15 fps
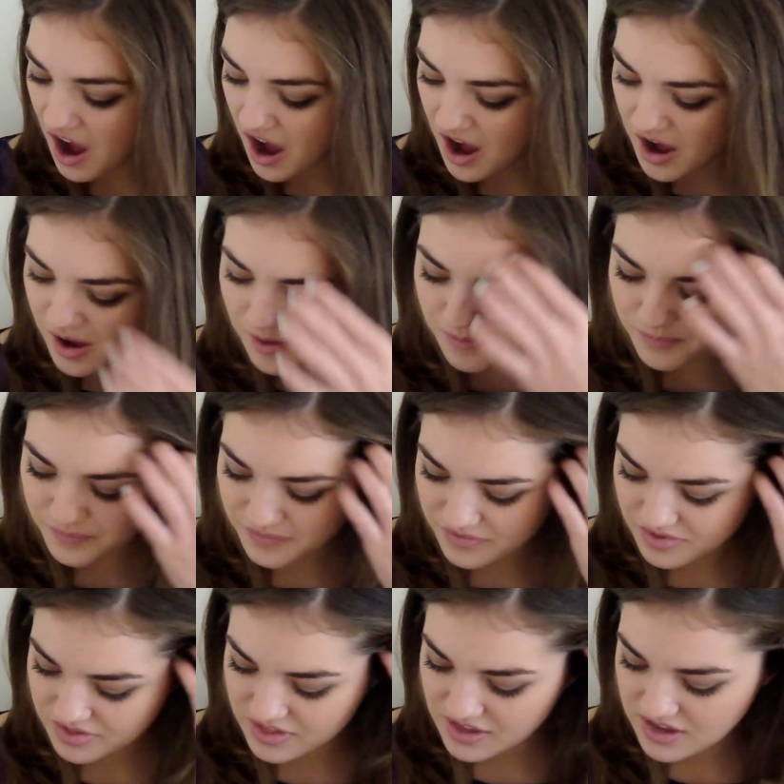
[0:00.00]
Um,
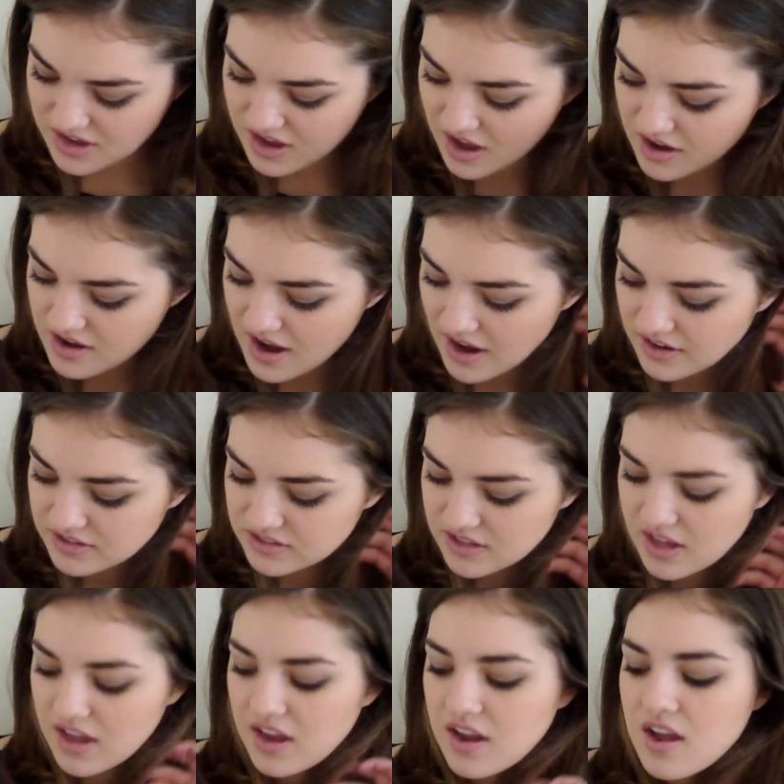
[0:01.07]
the next
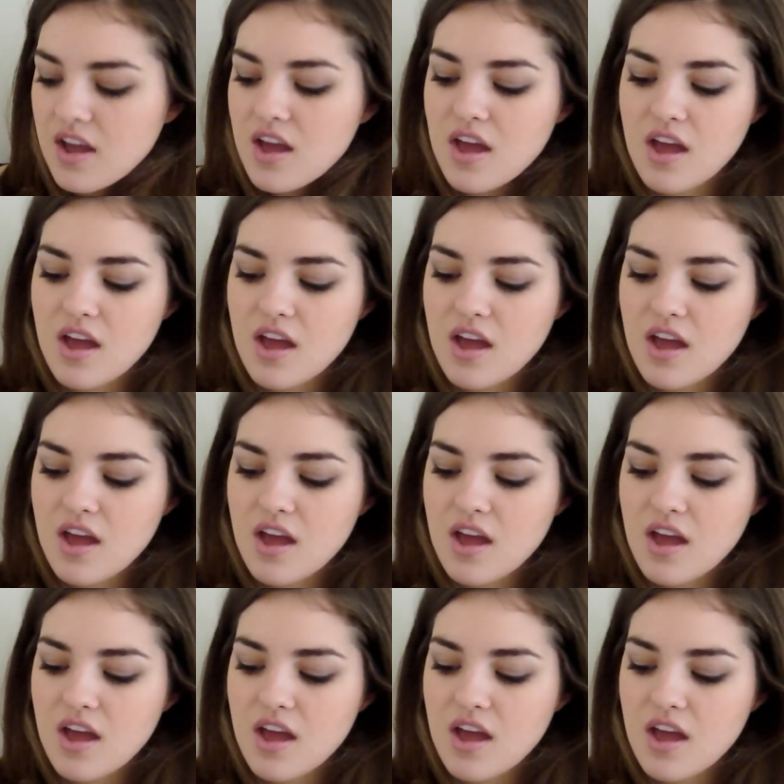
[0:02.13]
thing